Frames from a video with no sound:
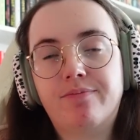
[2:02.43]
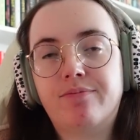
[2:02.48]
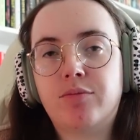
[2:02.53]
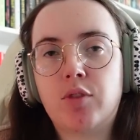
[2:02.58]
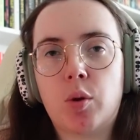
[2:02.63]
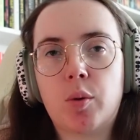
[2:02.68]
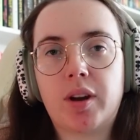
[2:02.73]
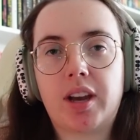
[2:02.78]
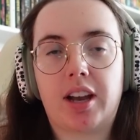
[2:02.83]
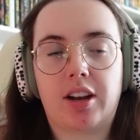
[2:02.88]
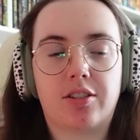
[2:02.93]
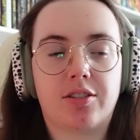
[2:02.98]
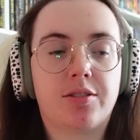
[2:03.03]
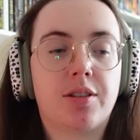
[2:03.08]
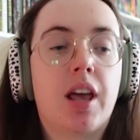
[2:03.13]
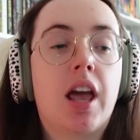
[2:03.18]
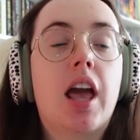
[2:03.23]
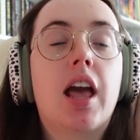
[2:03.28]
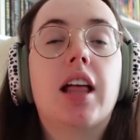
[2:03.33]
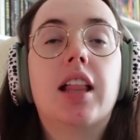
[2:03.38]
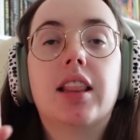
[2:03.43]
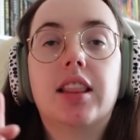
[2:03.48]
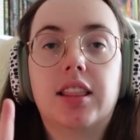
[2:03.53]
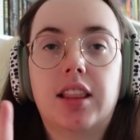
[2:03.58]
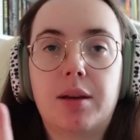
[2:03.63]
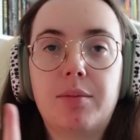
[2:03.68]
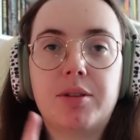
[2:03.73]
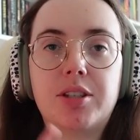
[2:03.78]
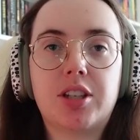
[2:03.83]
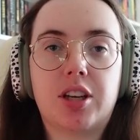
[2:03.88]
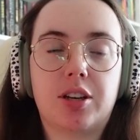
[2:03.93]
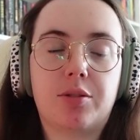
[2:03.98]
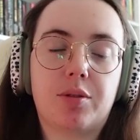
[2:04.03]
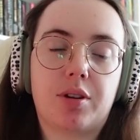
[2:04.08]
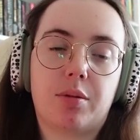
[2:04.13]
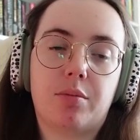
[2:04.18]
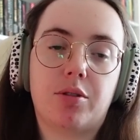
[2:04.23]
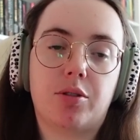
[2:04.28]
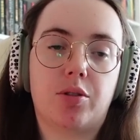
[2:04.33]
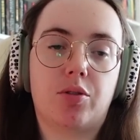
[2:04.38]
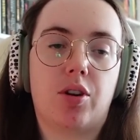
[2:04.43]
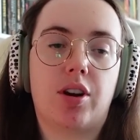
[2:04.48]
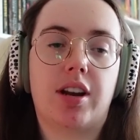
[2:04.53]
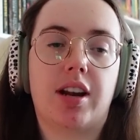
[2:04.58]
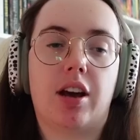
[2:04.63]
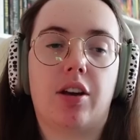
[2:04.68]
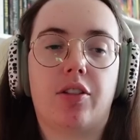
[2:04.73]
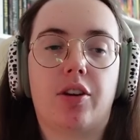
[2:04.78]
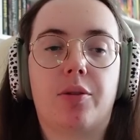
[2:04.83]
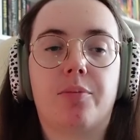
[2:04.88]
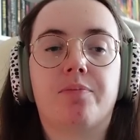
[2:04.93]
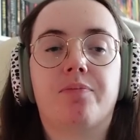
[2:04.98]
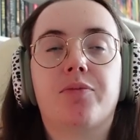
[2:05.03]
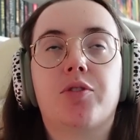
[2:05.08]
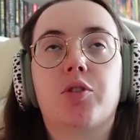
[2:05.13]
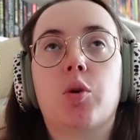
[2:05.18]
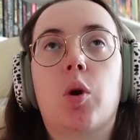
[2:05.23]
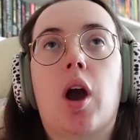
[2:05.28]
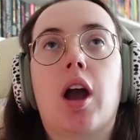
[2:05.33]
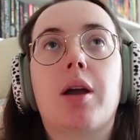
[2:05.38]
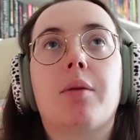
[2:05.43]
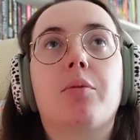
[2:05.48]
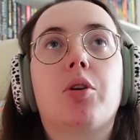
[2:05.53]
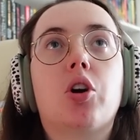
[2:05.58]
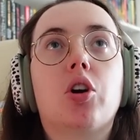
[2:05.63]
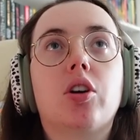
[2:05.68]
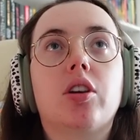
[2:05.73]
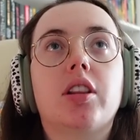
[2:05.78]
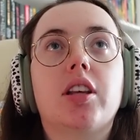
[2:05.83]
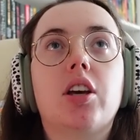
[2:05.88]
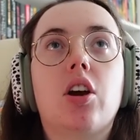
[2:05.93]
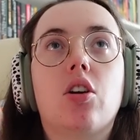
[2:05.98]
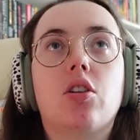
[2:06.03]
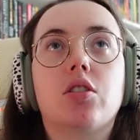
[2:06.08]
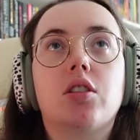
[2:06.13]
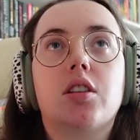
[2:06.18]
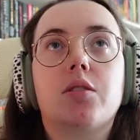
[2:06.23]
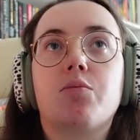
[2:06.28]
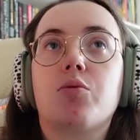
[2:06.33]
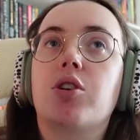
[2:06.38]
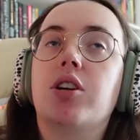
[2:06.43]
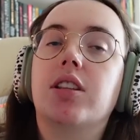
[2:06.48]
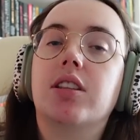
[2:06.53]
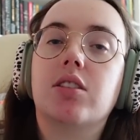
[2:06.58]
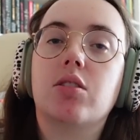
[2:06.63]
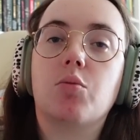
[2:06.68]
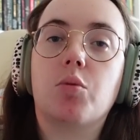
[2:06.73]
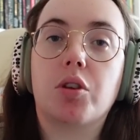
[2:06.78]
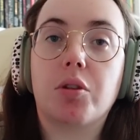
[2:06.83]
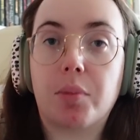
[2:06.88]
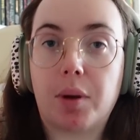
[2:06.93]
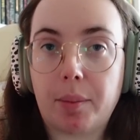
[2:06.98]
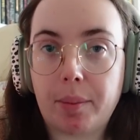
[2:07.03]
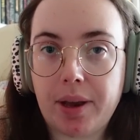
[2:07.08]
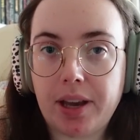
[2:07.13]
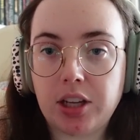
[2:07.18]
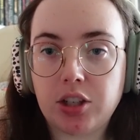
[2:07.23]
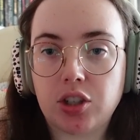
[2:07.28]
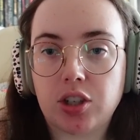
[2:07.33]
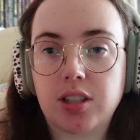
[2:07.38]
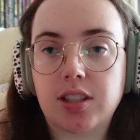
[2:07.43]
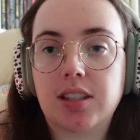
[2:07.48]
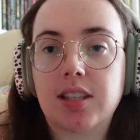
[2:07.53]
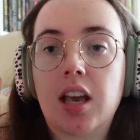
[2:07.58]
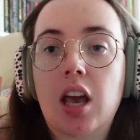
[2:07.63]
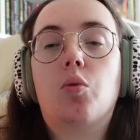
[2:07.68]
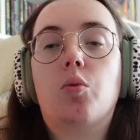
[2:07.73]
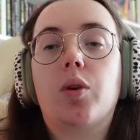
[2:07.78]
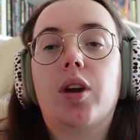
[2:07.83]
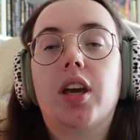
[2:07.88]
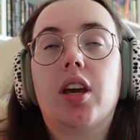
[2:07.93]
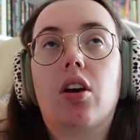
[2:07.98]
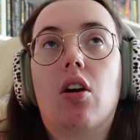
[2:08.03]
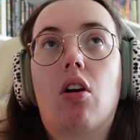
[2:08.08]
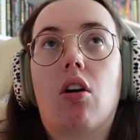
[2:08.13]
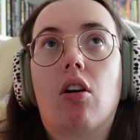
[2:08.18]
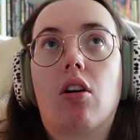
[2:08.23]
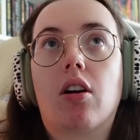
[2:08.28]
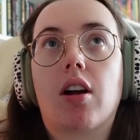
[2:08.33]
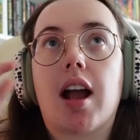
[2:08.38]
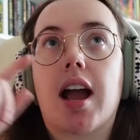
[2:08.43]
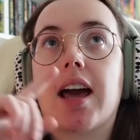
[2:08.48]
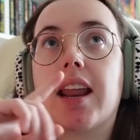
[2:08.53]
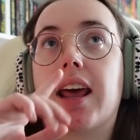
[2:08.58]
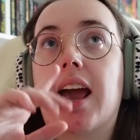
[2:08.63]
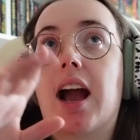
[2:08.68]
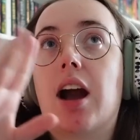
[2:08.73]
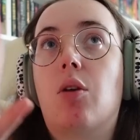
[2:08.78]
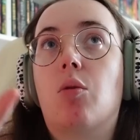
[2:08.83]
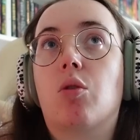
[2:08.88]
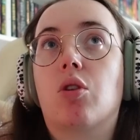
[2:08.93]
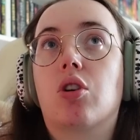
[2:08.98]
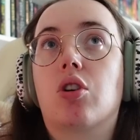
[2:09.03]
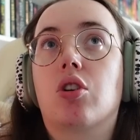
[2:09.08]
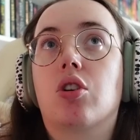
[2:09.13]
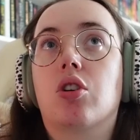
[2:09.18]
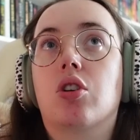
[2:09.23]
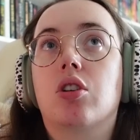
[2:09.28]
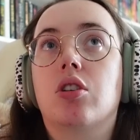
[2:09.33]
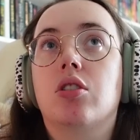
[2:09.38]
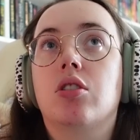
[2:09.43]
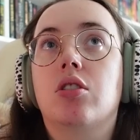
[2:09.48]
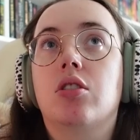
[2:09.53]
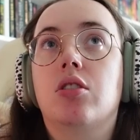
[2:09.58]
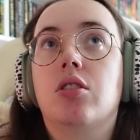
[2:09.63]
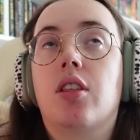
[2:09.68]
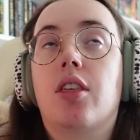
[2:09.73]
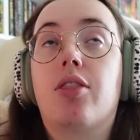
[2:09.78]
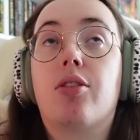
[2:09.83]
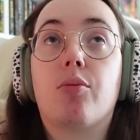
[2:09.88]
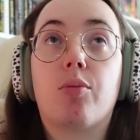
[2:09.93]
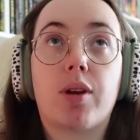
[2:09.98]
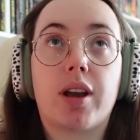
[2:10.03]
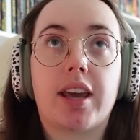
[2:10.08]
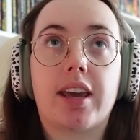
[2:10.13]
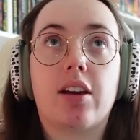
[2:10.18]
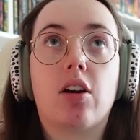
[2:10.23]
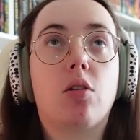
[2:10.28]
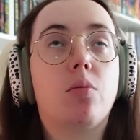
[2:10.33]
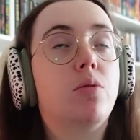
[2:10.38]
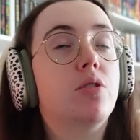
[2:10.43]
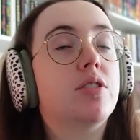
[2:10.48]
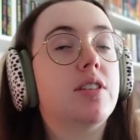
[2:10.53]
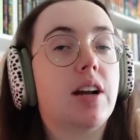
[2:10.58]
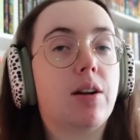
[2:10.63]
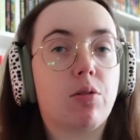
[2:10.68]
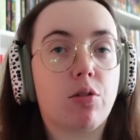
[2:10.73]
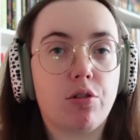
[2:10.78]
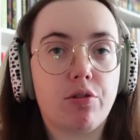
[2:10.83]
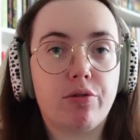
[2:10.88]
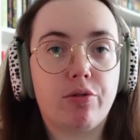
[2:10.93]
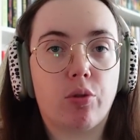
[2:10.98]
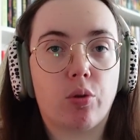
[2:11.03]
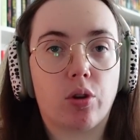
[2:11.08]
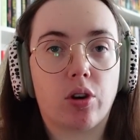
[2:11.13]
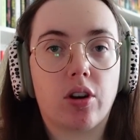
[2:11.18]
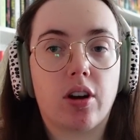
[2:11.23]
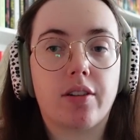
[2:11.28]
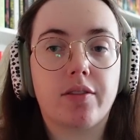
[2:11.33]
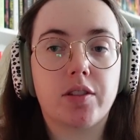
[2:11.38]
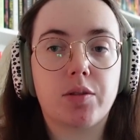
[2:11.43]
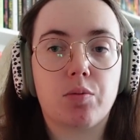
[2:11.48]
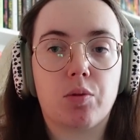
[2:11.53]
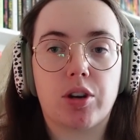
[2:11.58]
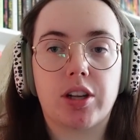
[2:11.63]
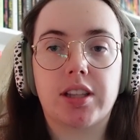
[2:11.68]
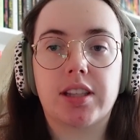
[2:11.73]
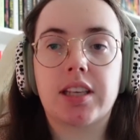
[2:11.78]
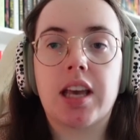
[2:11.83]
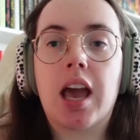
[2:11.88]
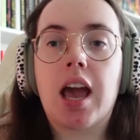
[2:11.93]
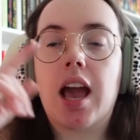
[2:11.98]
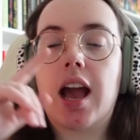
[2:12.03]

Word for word: No one cares. Let me tell you what I'm doing right now though. So I'm currently on sprints with my patrons. We are at hour 3, almost hour 4 of sprints.